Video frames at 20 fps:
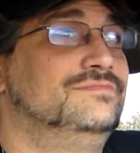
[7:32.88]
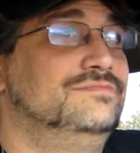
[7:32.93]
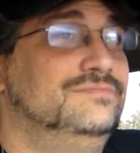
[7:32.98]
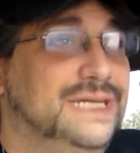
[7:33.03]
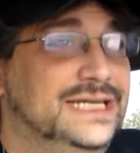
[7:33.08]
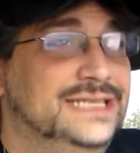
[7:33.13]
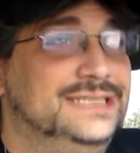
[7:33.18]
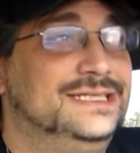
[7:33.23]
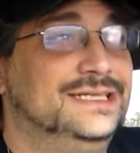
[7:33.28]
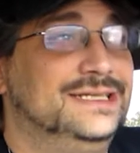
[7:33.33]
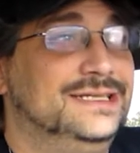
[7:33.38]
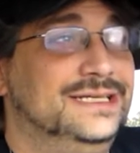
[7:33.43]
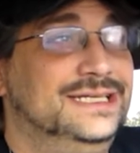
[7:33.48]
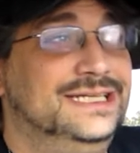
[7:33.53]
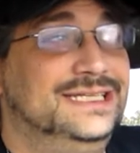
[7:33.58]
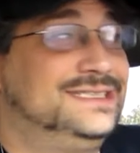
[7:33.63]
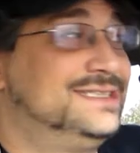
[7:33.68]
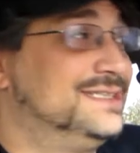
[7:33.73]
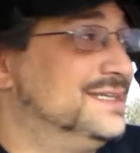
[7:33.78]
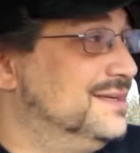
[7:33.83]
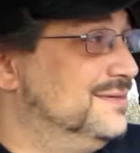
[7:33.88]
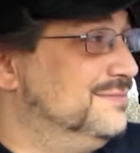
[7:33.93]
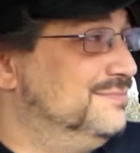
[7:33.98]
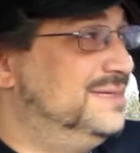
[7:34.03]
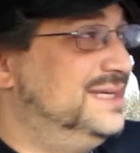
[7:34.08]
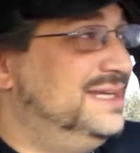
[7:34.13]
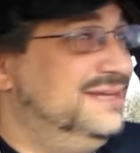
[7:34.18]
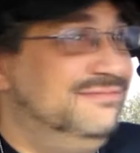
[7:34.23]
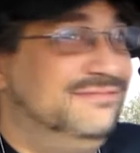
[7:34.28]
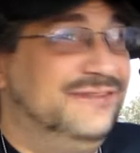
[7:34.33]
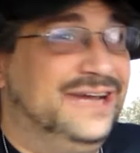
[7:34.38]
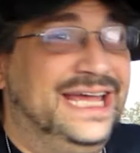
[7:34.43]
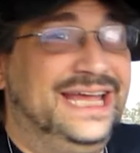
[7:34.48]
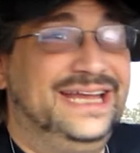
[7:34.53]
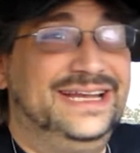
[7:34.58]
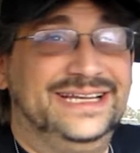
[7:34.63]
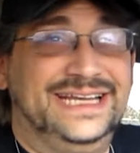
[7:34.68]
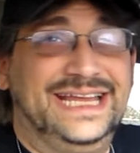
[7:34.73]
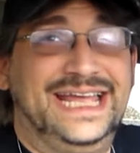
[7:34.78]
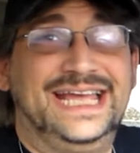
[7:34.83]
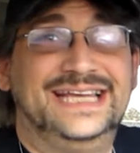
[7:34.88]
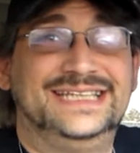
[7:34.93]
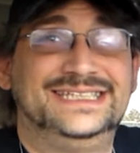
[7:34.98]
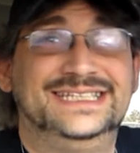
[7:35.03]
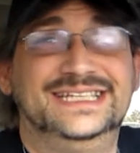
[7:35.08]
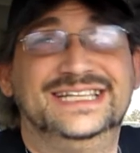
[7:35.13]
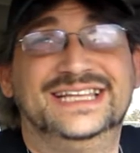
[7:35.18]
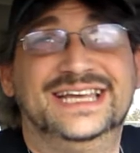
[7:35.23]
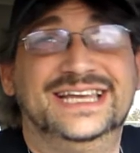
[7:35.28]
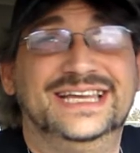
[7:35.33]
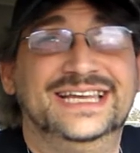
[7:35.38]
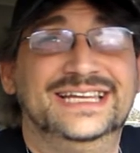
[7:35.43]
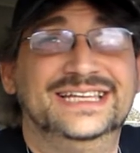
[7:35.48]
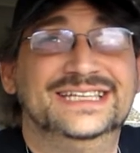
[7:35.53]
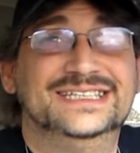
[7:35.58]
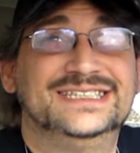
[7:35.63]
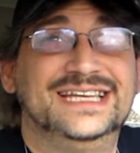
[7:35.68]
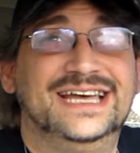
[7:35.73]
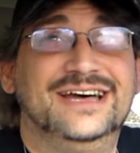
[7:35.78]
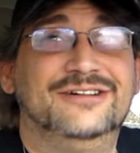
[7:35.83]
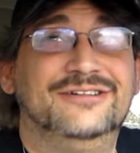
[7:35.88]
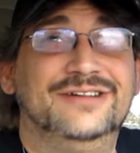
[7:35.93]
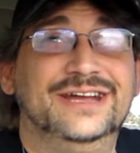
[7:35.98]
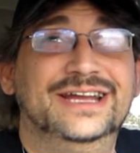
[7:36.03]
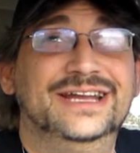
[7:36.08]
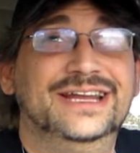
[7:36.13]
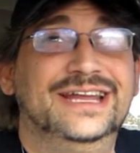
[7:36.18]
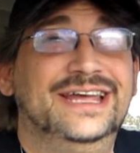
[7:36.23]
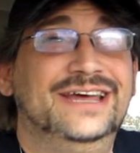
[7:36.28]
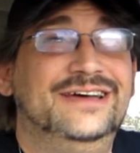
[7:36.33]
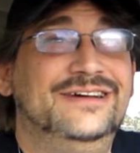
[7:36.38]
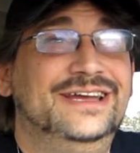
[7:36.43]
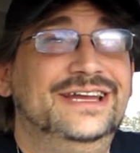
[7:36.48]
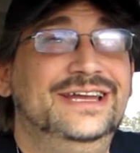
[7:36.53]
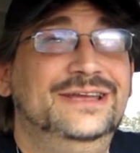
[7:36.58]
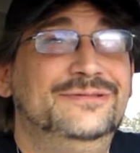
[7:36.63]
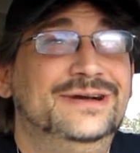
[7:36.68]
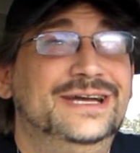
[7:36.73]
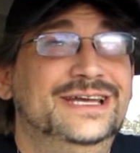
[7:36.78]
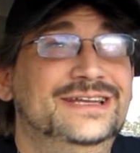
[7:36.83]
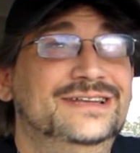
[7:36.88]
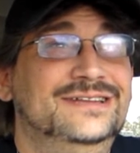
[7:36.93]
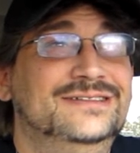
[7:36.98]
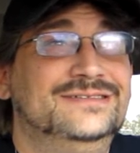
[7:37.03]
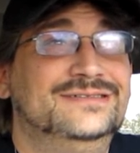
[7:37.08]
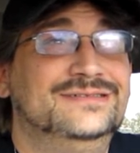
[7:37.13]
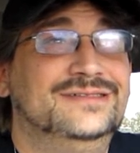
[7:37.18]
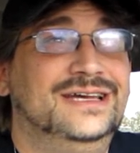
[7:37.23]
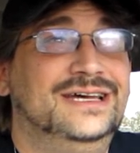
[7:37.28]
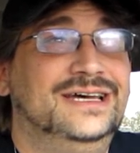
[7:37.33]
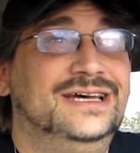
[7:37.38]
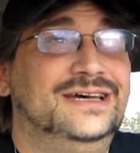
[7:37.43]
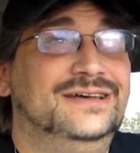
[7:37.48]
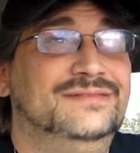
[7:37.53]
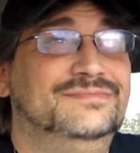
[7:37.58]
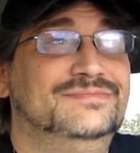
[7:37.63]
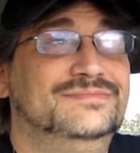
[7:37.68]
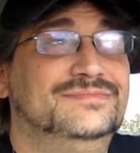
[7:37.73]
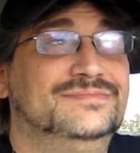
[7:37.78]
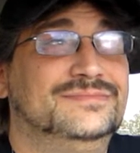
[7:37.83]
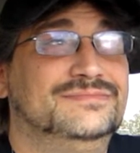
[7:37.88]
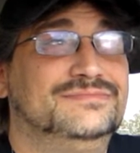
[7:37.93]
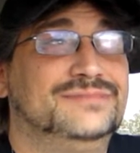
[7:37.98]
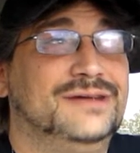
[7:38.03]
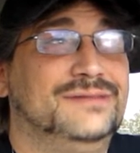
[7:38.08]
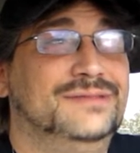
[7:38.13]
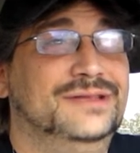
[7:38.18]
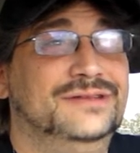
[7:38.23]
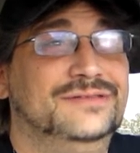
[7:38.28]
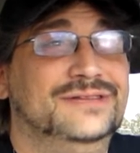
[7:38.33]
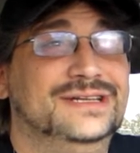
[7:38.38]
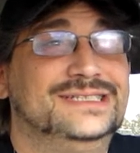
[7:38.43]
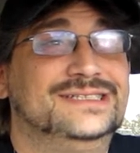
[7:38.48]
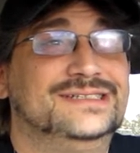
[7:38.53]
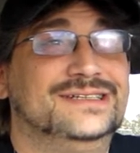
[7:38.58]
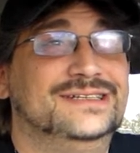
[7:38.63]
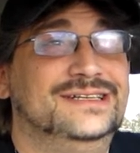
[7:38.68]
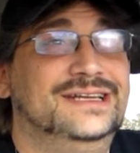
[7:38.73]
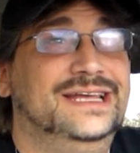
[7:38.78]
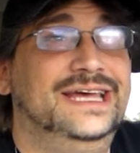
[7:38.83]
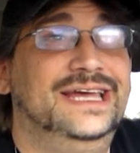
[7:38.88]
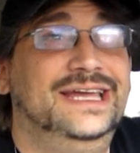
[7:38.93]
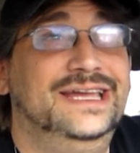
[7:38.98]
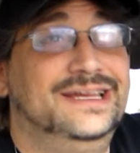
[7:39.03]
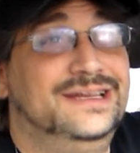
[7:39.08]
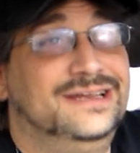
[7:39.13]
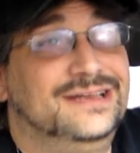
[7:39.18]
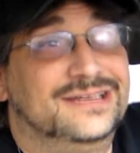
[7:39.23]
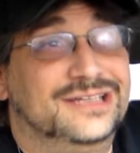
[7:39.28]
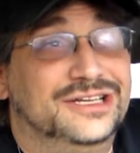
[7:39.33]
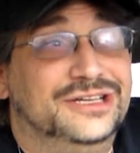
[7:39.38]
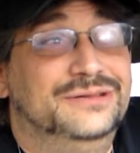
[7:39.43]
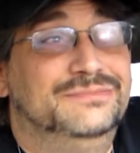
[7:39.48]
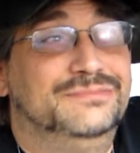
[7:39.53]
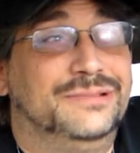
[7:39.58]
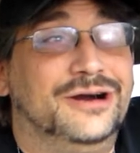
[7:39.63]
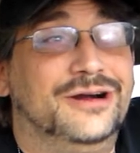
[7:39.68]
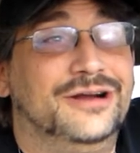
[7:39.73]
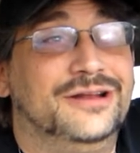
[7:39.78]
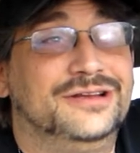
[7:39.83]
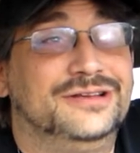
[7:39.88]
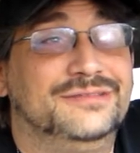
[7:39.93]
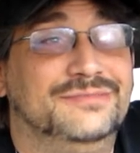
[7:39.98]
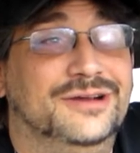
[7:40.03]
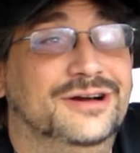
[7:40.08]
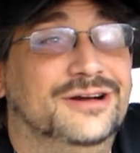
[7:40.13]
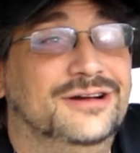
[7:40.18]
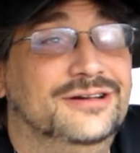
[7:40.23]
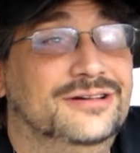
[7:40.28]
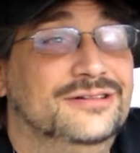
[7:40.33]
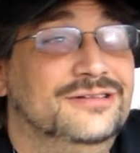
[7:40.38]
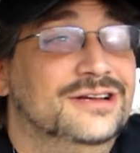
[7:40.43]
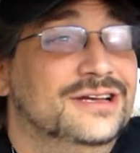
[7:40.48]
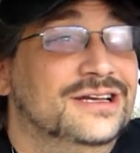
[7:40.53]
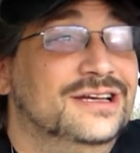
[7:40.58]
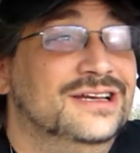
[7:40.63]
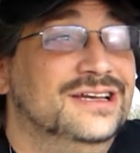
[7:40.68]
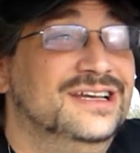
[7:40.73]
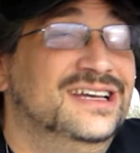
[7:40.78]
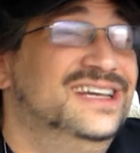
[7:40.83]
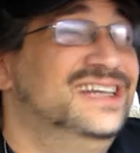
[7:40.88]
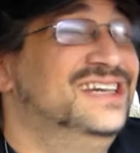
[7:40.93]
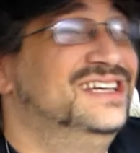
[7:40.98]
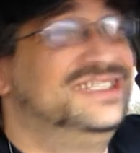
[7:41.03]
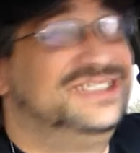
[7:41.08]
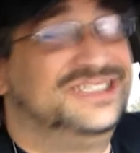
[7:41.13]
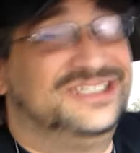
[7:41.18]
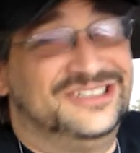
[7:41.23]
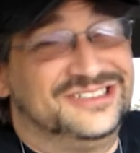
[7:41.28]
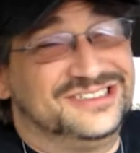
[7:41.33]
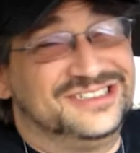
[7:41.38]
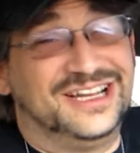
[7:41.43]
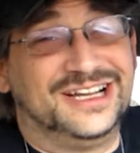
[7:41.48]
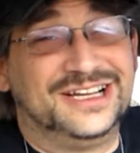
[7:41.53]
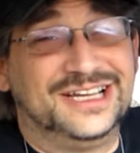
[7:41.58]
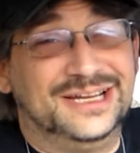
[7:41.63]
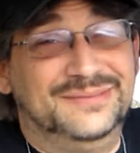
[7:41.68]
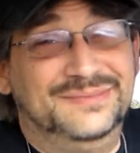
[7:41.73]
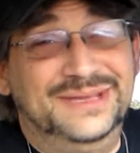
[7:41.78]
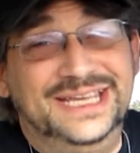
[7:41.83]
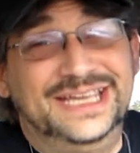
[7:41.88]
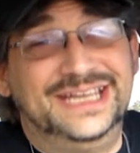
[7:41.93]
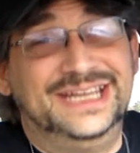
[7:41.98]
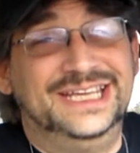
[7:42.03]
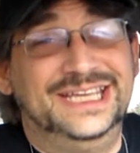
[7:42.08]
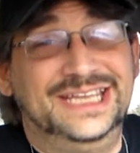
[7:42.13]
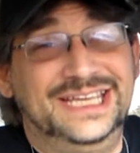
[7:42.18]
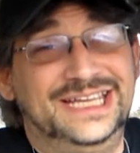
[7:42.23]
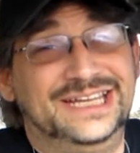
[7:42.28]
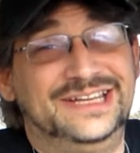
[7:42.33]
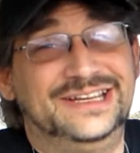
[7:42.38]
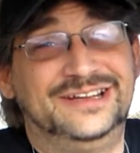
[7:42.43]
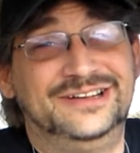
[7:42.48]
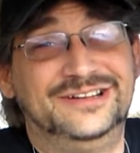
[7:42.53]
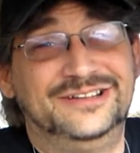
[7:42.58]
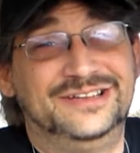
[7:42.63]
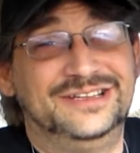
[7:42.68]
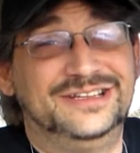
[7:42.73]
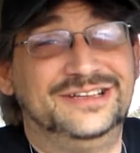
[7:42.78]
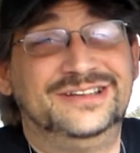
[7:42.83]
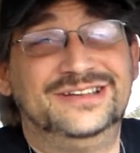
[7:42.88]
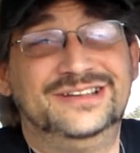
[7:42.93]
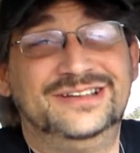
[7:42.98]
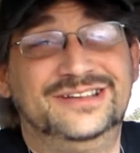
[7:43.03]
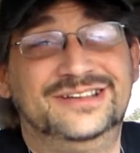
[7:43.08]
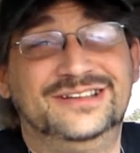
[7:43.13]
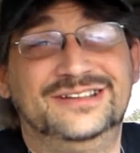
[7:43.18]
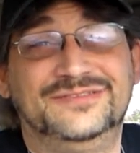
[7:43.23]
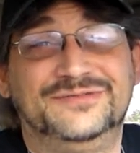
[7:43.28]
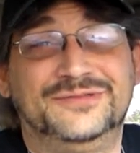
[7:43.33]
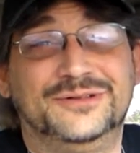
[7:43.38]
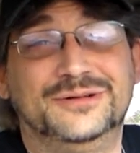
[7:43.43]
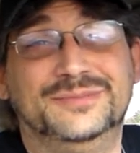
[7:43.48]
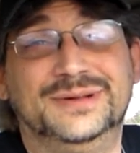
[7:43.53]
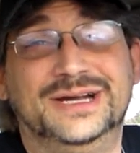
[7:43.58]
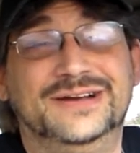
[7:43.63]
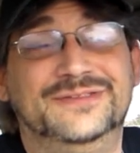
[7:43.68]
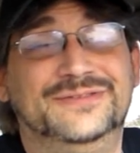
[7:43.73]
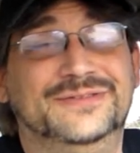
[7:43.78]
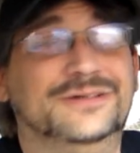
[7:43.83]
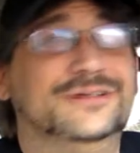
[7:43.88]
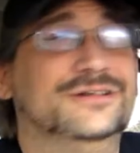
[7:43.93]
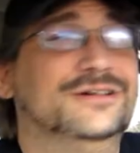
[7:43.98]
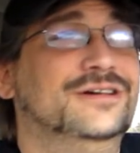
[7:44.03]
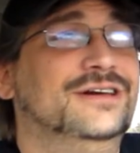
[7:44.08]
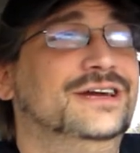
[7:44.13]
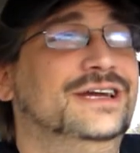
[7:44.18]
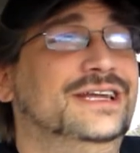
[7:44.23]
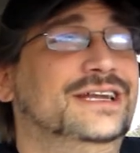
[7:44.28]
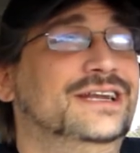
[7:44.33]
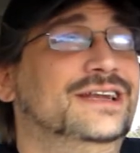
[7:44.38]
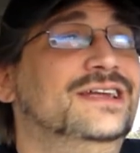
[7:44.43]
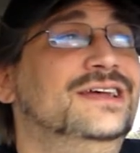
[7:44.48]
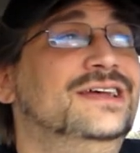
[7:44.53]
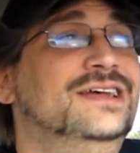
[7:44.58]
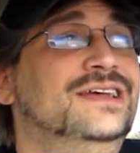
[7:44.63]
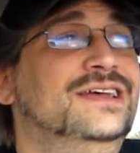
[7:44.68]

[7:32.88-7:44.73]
basically it's going to be wet and nasty like it is out right now anyway. Uh, probably the rest of today and a good part of tomorrow. So there's not going to be any getting under the 4x4 and